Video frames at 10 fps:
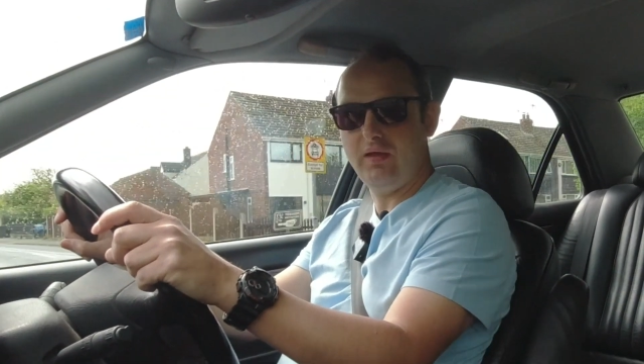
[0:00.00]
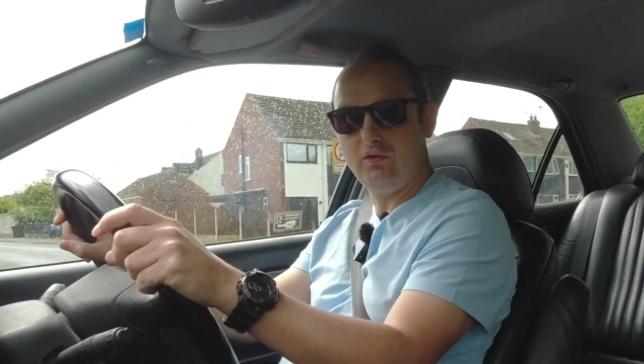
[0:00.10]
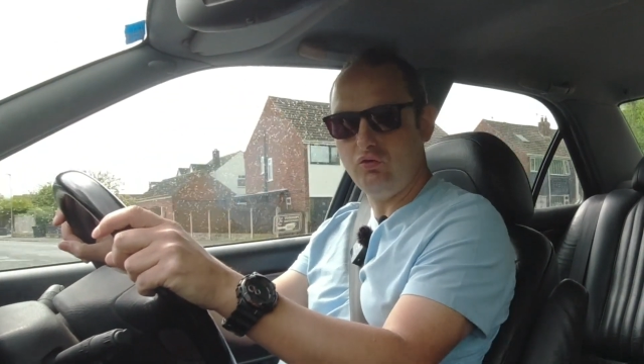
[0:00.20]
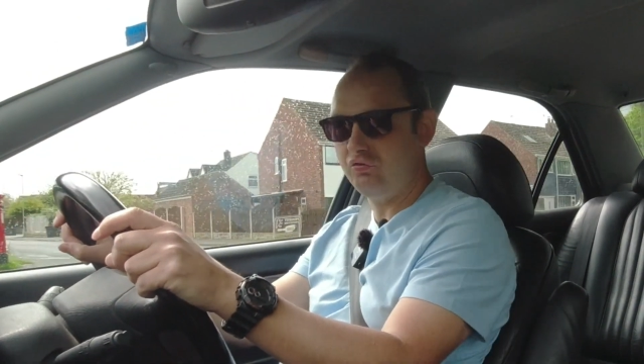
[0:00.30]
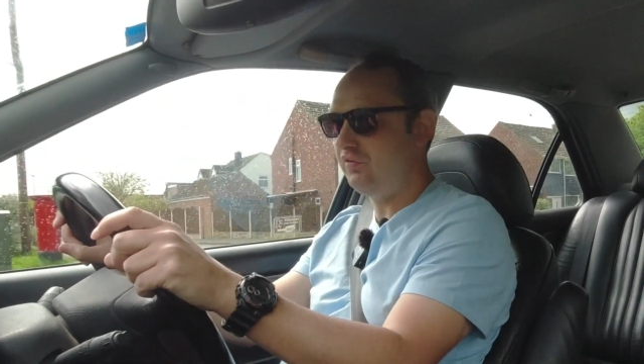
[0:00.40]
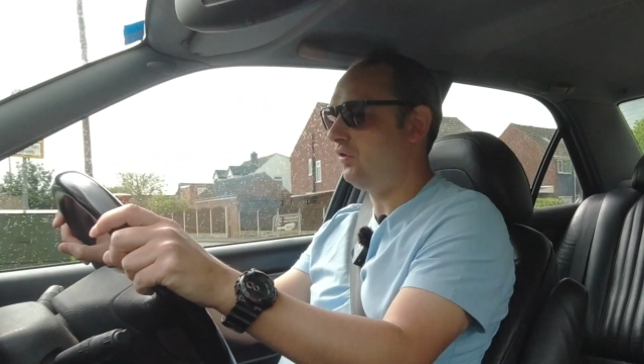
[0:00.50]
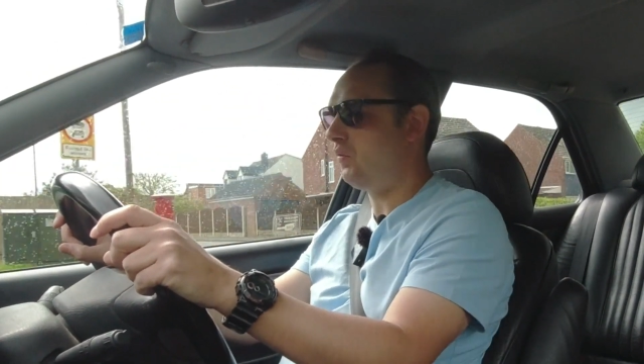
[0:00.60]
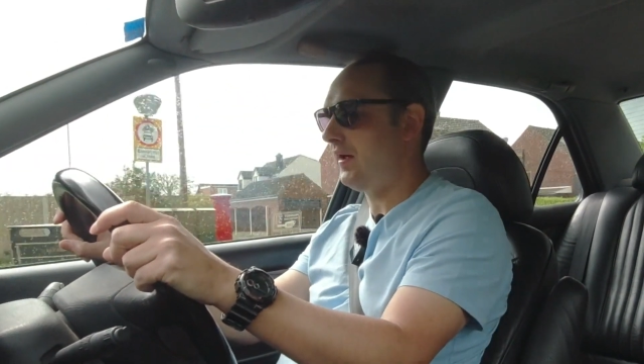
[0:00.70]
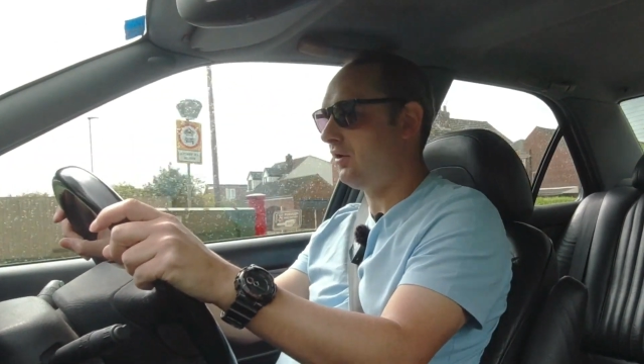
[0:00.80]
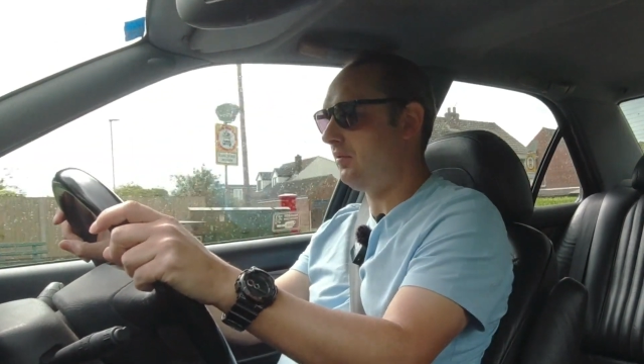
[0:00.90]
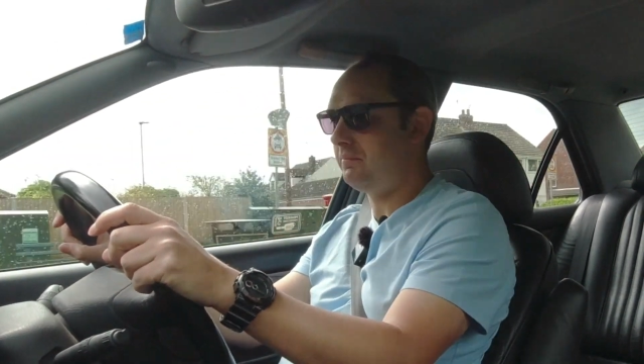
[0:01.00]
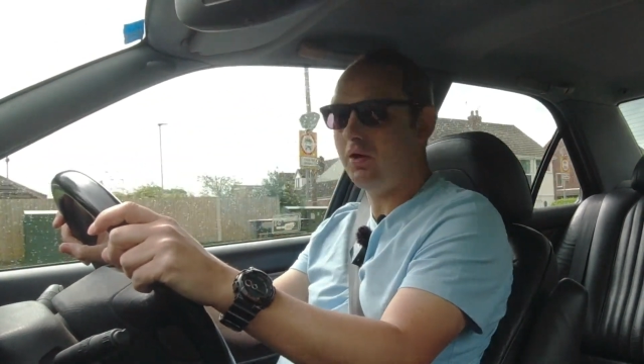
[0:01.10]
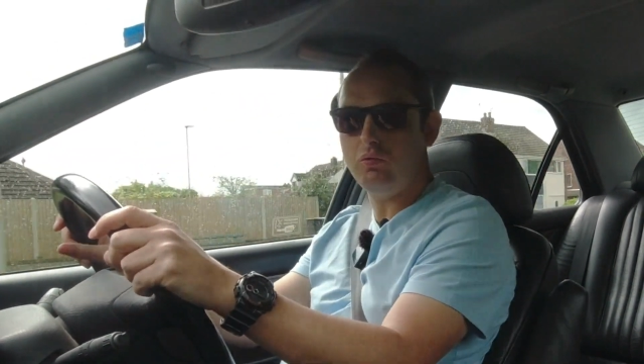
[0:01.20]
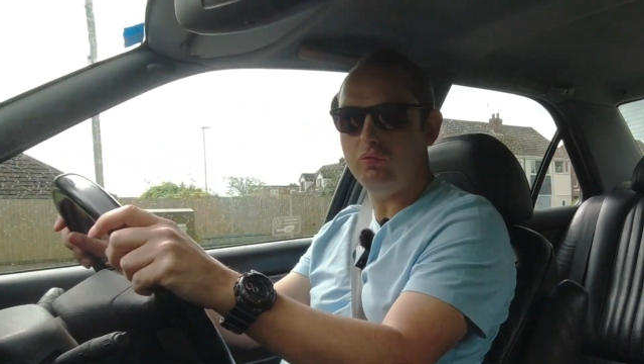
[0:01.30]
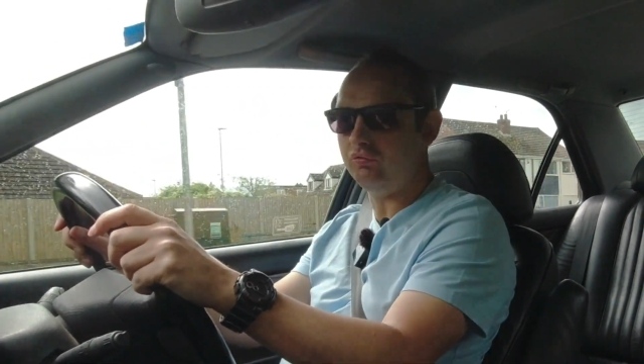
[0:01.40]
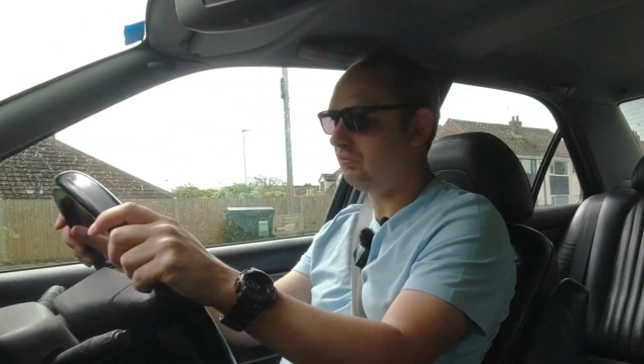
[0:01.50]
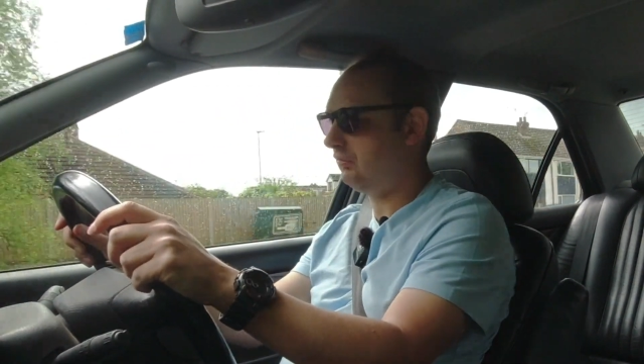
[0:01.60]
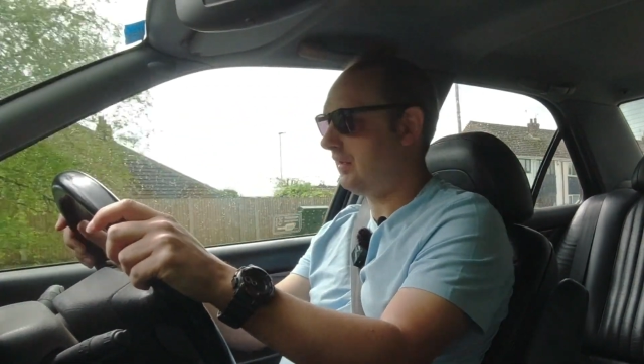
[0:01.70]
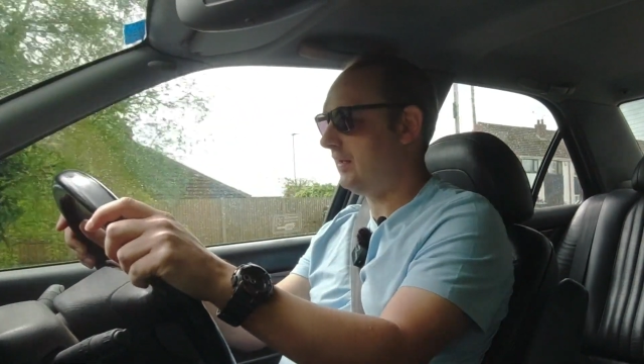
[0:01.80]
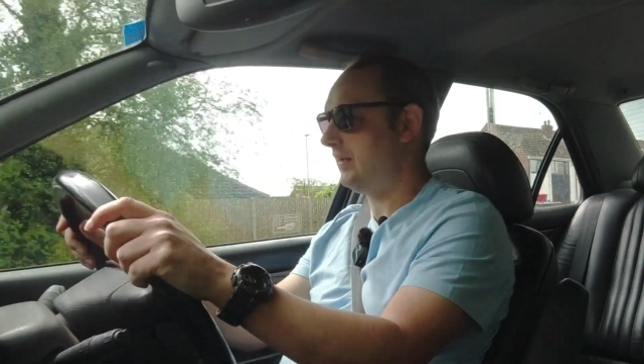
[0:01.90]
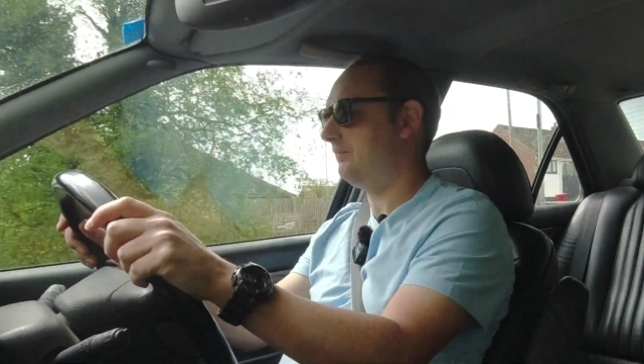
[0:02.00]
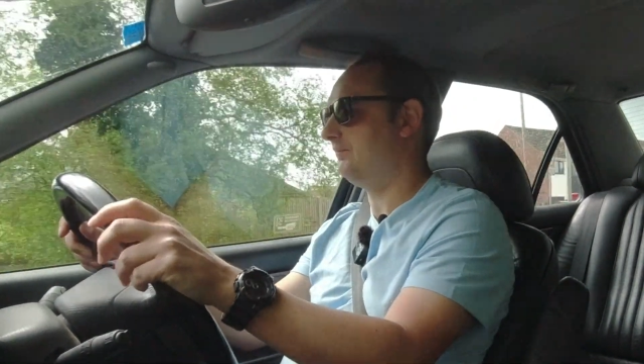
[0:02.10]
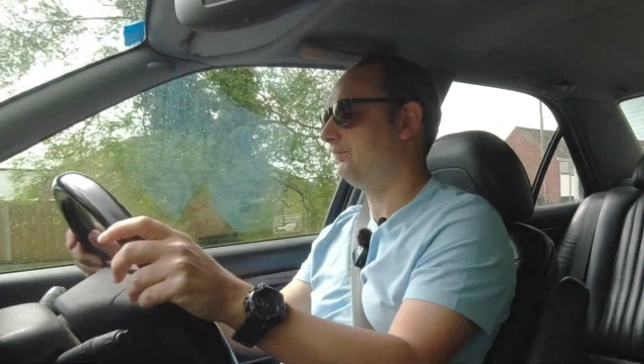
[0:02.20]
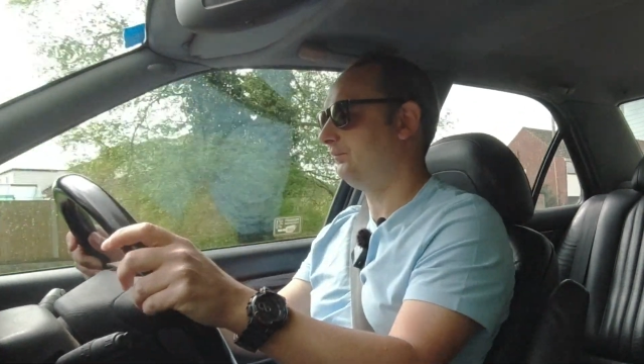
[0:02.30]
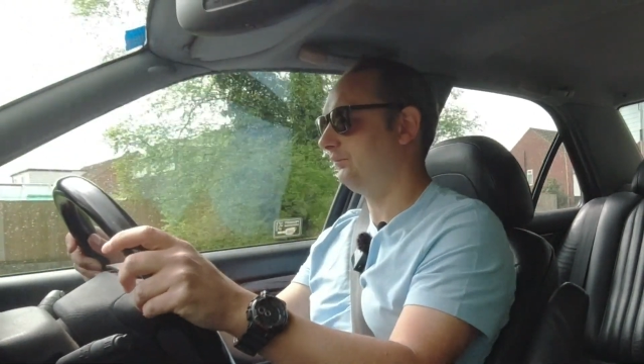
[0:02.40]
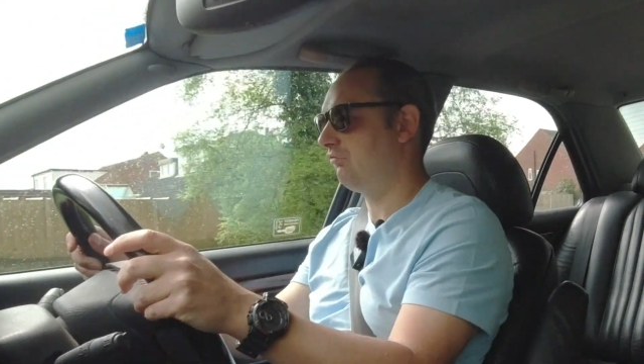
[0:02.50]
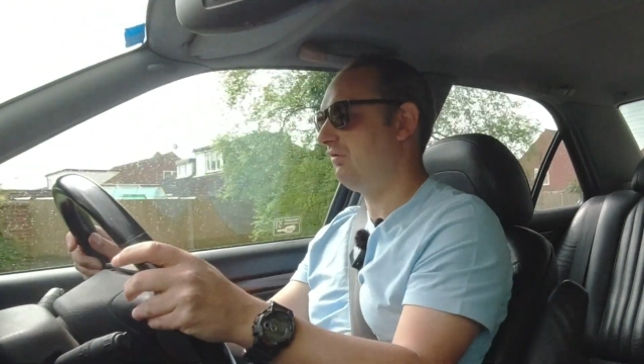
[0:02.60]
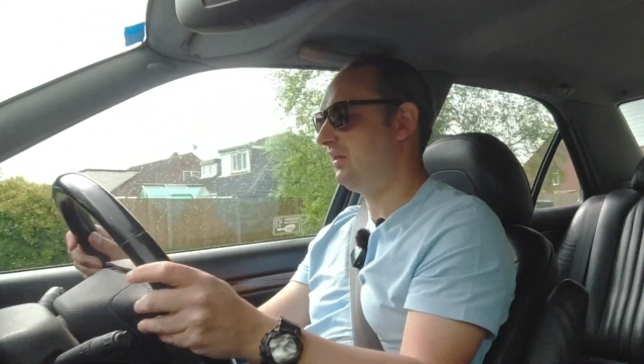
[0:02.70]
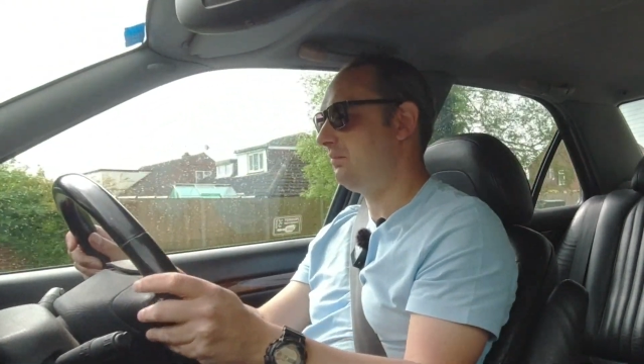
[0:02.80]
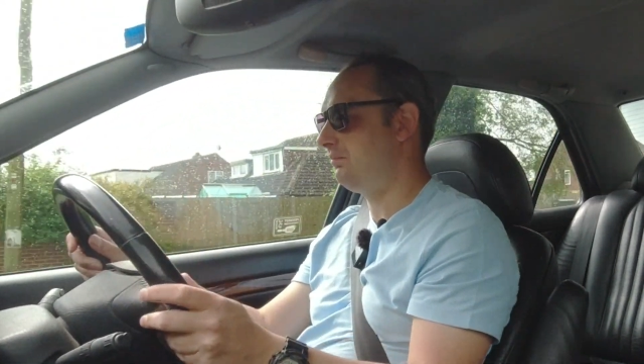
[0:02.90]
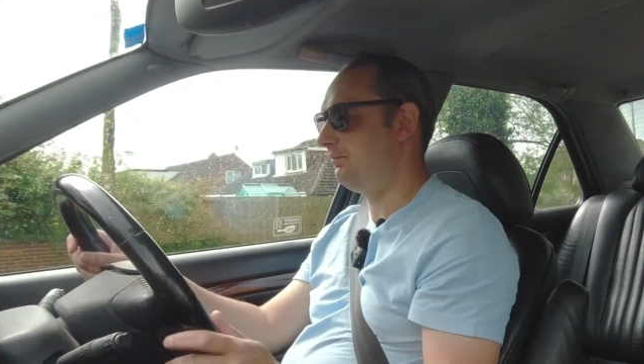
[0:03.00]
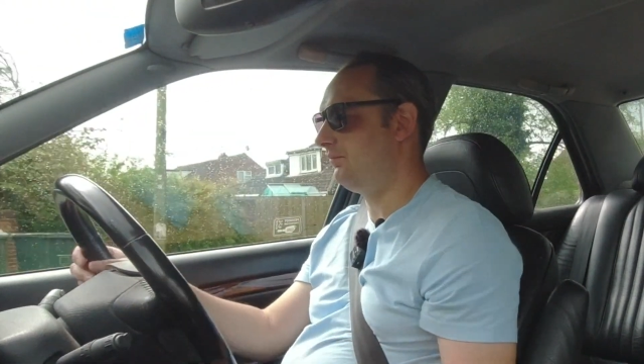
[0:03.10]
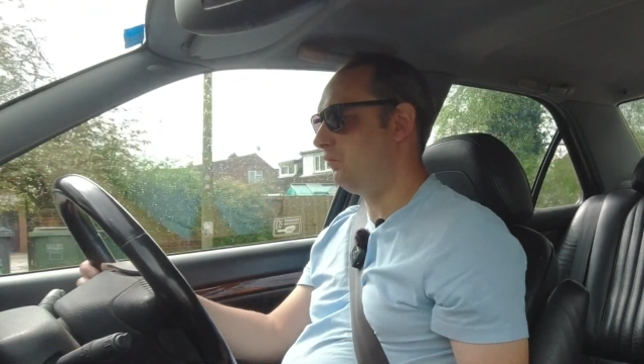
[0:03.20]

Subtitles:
it does feel quite composed, really